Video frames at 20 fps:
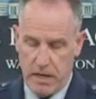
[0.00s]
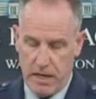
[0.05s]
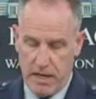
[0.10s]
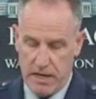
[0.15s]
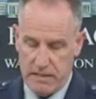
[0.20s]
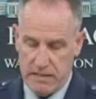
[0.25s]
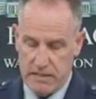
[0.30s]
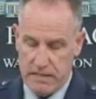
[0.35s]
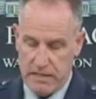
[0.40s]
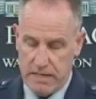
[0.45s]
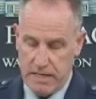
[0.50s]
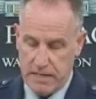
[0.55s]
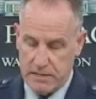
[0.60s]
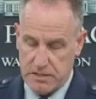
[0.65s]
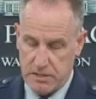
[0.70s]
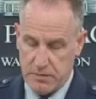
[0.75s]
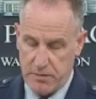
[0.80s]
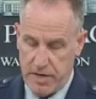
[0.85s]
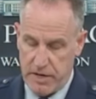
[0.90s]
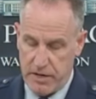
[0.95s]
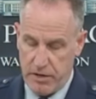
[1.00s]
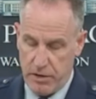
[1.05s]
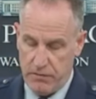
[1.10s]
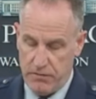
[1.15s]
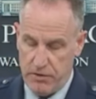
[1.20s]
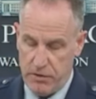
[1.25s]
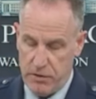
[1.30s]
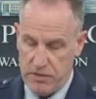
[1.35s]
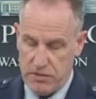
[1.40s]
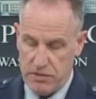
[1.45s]
as the next commander
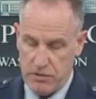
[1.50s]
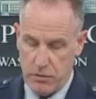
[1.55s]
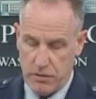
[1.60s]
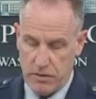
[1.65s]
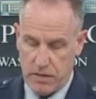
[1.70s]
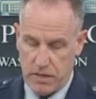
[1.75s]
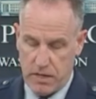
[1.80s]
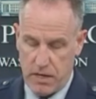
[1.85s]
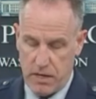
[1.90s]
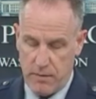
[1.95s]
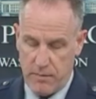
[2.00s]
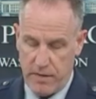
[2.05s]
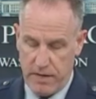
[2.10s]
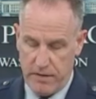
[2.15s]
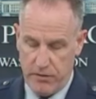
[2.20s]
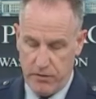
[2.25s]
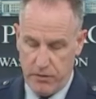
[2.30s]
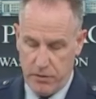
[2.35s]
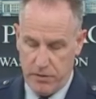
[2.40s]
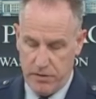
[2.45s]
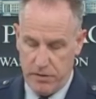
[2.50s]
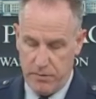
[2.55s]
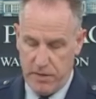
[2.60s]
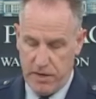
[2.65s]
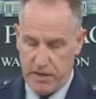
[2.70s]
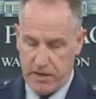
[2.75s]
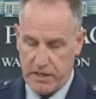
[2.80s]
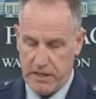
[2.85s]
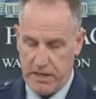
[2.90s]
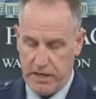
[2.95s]
of U.S. NORTHCOM and the North
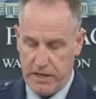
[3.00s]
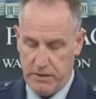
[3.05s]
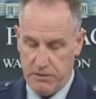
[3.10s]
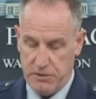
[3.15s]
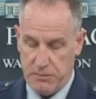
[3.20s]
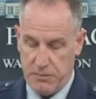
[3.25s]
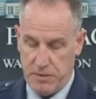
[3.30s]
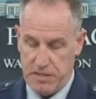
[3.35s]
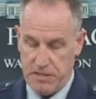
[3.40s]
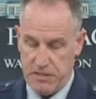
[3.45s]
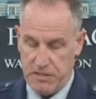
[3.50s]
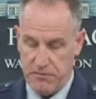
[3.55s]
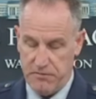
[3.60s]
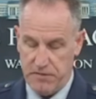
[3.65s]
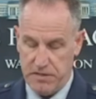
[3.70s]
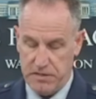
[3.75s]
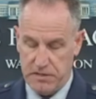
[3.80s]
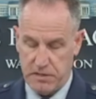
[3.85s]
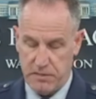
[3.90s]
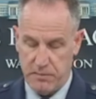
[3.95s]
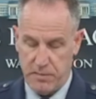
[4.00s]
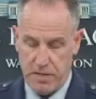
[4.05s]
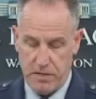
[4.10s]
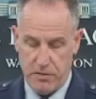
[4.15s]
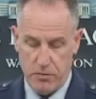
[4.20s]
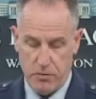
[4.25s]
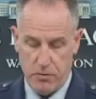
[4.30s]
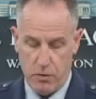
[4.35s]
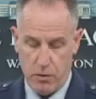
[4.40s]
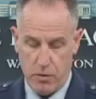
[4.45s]
American Aerospace Defense
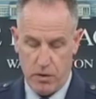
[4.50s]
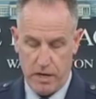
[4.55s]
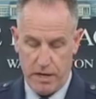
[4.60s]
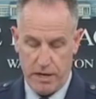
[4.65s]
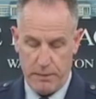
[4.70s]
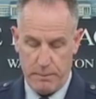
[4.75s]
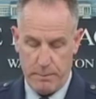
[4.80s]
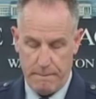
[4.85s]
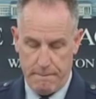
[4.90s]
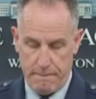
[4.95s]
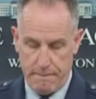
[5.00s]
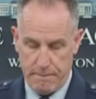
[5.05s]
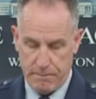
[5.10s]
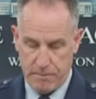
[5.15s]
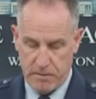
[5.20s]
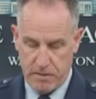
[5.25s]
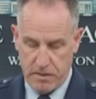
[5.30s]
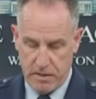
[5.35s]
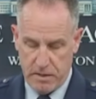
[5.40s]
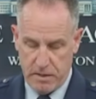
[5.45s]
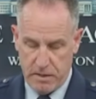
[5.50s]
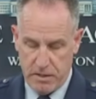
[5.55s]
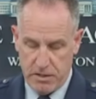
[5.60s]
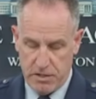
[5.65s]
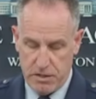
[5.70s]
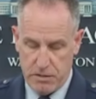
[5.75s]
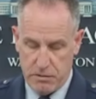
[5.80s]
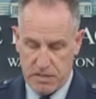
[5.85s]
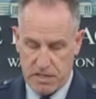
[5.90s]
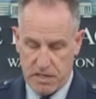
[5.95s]
Command, or NORAD.
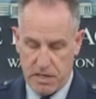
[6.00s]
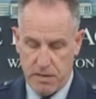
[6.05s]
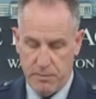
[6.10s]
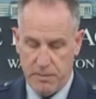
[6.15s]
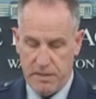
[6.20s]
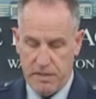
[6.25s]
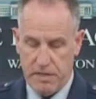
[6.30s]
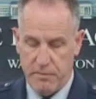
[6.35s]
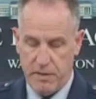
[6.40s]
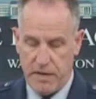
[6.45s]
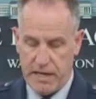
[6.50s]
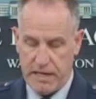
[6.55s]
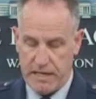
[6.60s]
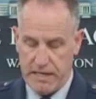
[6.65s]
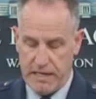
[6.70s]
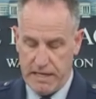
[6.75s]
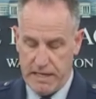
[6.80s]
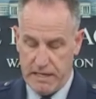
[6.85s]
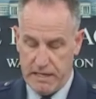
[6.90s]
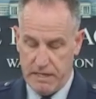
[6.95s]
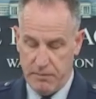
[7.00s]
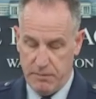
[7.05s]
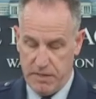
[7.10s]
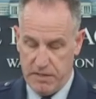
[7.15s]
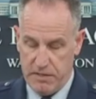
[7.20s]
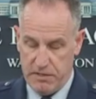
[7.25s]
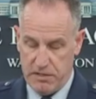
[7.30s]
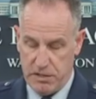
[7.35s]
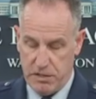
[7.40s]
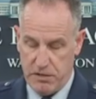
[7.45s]
She was accompanied by Canadian
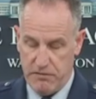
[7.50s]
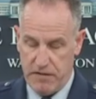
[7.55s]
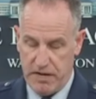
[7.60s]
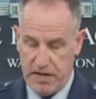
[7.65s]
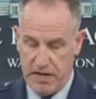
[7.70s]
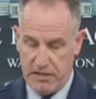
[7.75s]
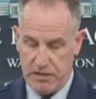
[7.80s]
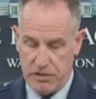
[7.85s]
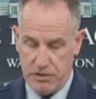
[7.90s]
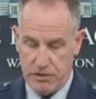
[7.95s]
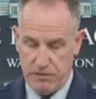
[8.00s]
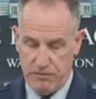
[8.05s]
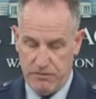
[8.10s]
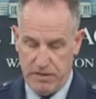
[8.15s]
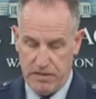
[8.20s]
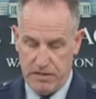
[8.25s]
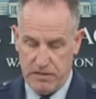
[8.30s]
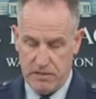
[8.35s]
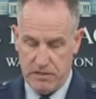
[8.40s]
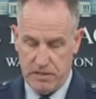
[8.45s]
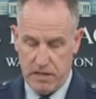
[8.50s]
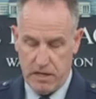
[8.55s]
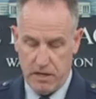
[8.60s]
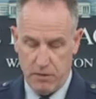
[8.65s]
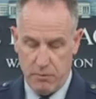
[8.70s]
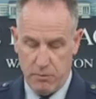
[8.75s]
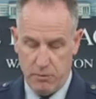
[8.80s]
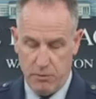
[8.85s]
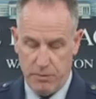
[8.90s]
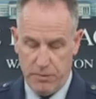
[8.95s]
Minister of National Defense, the
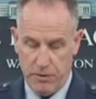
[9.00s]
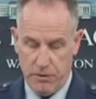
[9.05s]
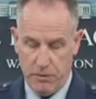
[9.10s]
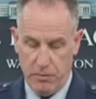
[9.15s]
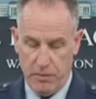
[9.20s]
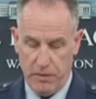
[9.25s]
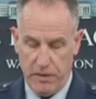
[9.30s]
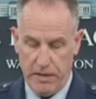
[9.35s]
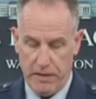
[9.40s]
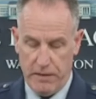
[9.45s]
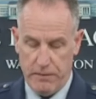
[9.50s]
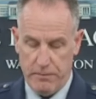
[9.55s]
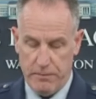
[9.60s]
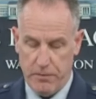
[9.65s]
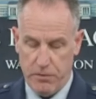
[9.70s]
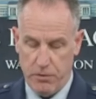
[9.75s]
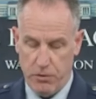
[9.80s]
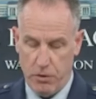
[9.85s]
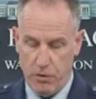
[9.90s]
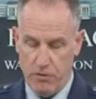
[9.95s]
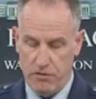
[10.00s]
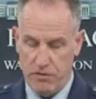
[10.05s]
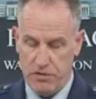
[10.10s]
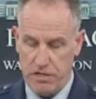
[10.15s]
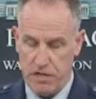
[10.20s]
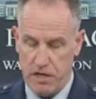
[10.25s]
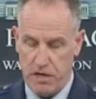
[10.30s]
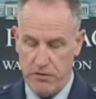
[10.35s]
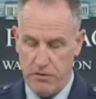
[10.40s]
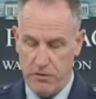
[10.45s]
Honorable Bill Blair, who
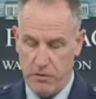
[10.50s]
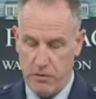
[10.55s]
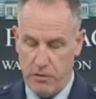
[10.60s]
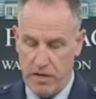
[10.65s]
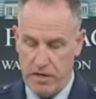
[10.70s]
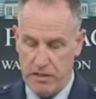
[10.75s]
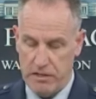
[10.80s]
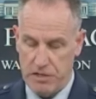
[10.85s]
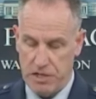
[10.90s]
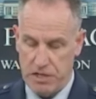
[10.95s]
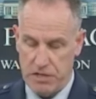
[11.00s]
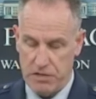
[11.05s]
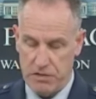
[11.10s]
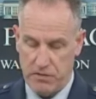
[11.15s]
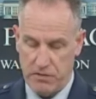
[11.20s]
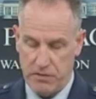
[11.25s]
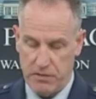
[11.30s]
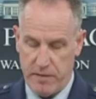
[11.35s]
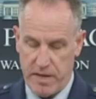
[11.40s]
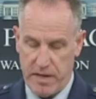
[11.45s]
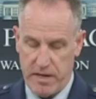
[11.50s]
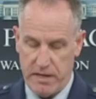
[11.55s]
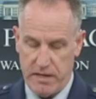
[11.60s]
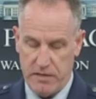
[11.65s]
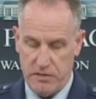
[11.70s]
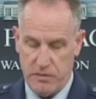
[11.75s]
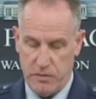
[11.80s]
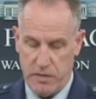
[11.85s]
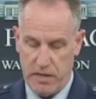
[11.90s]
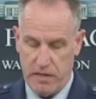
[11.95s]
oversaw the NORAD change of command,
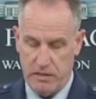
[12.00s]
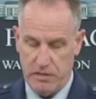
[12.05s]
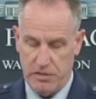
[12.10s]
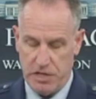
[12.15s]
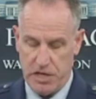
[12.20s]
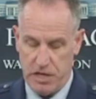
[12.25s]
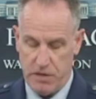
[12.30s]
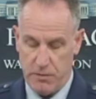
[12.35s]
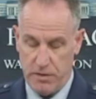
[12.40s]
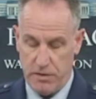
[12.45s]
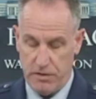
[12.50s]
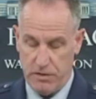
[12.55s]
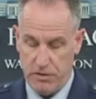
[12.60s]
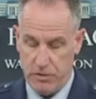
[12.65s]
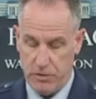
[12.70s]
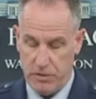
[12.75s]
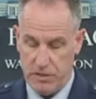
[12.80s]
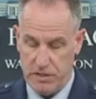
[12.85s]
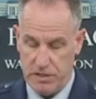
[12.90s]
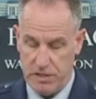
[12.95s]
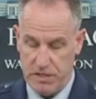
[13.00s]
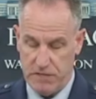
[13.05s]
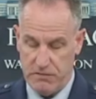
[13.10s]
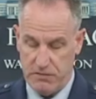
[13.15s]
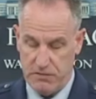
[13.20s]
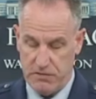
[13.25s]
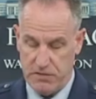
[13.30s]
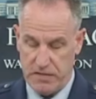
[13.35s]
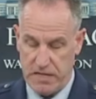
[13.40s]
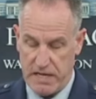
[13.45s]
as well as Chairman of the Joint
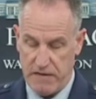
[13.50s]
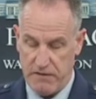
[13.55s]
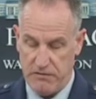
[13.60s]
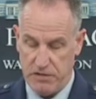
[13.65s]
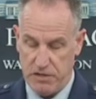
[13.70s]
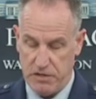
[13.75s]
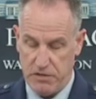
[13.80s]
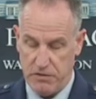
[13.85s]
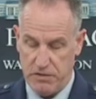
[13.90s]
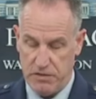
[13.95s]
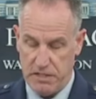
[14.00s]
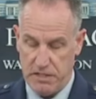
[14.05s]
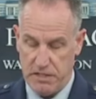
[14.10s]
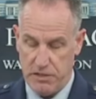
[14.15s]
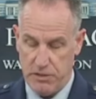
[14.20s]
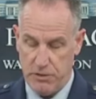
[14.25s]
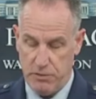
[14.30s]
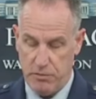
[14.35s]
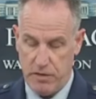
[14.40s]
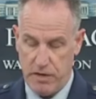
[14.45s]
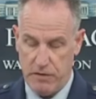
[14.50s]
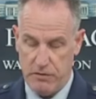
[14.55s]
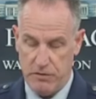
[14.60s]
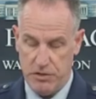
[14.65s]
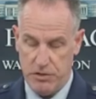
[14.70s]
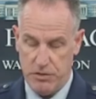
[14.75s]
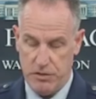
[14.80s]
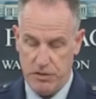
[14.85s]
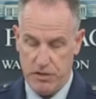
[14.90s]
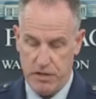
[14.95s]
Chiefs of Staff, General C.Q. Brown,
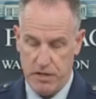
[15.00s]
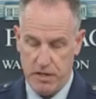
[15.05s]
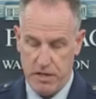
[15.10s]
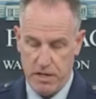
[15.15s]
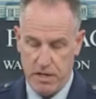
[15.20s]
Jr.,